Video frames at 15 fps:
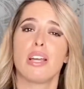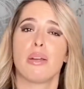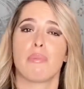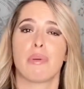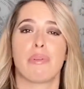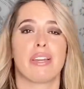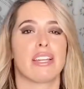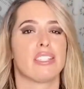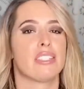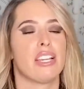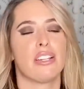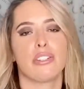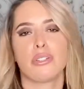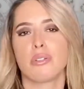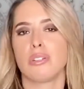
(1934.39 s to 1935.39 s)
Maybe I can
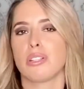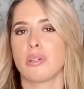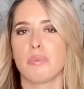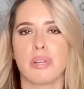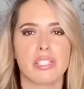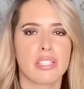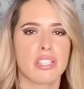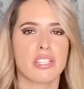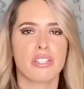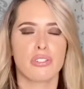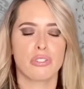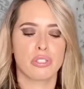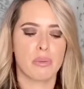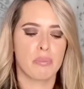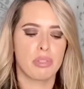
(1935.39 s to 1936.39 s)
send you a little message or
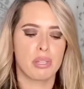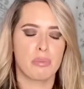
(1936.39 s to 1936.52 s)
something,